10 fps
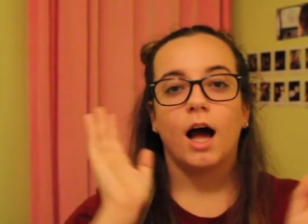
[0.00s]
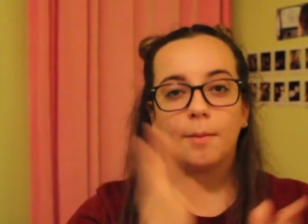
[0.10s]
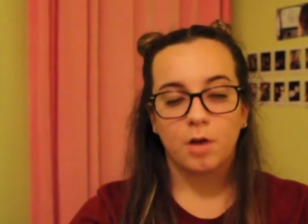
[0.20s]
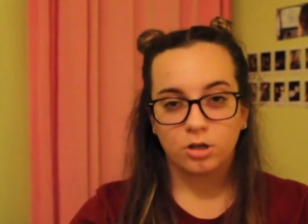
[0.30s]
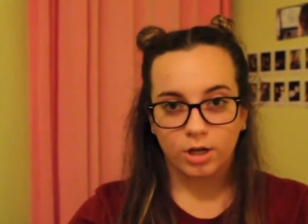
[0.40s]

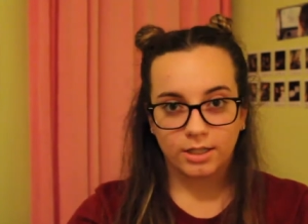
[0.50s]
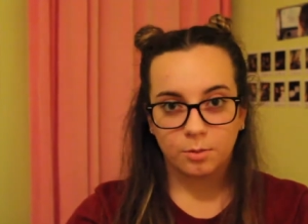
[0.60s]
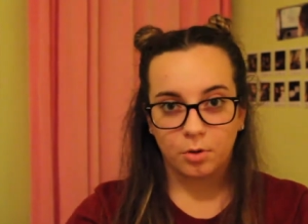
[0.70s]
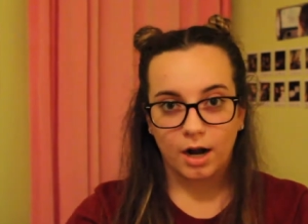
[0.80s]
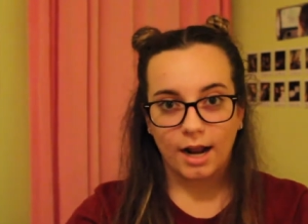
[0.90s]
I'm not trying
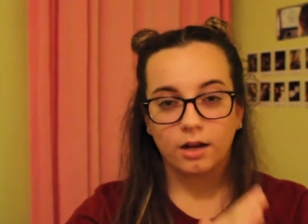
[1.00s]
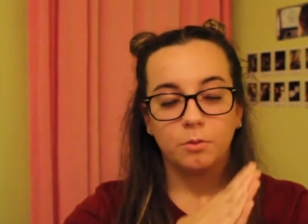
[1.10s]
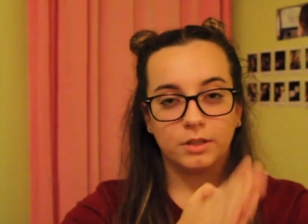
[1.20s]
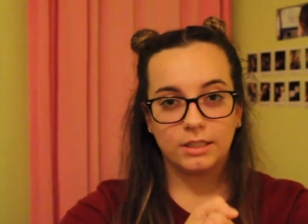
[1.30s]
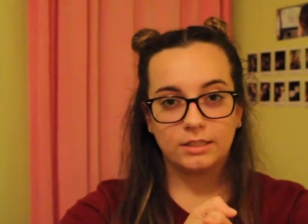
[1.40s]
to brag
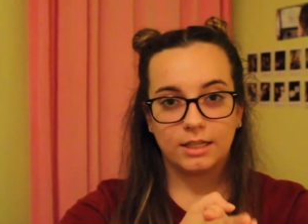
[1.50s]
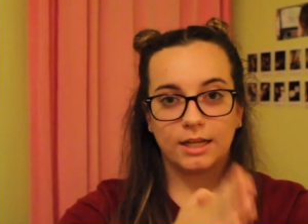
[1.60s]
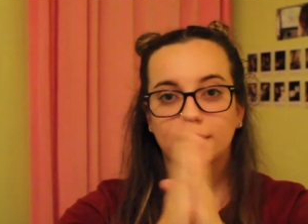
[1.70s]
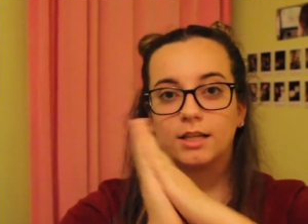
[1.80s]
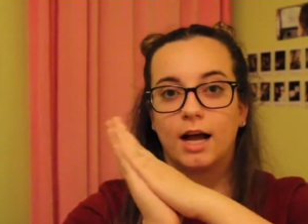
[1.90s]
with these
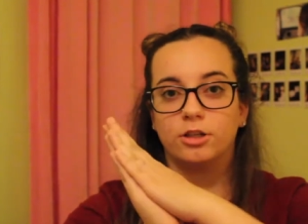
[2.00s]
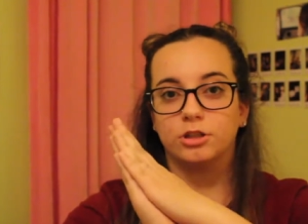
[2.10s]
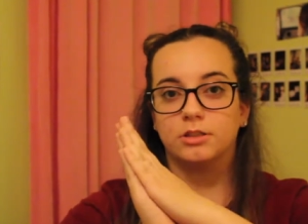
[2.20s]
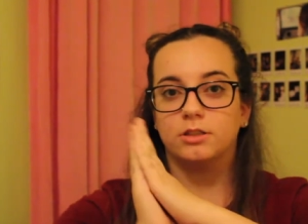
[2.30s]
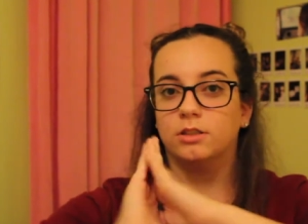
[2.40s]
things. I
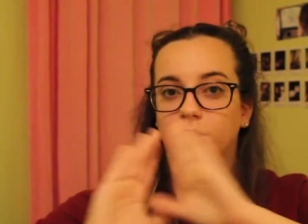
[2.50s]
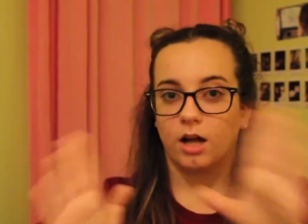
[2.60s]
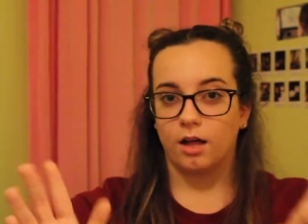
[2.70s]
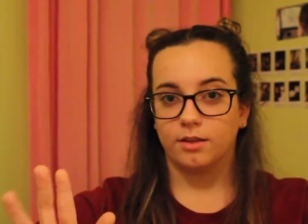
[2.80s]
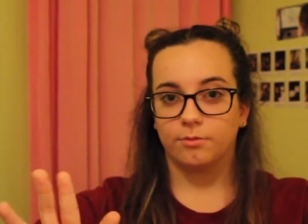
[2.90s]
just
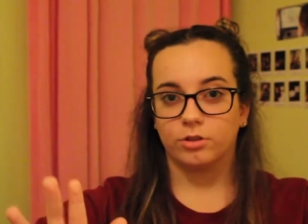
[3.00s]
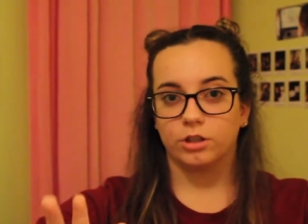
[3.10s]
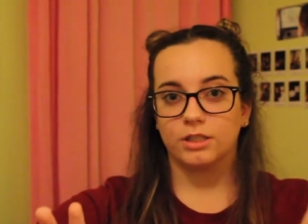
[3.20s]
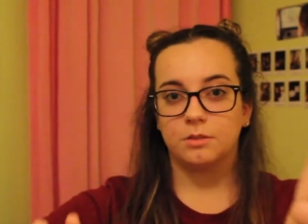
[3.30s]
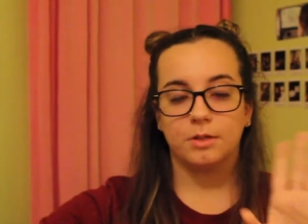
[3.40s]
got them for
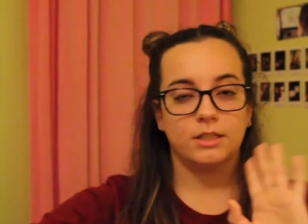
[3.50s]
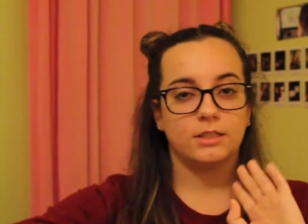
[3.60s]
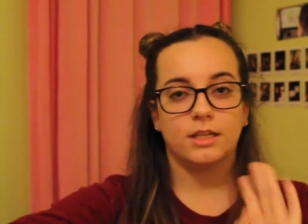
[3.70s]
Christmas.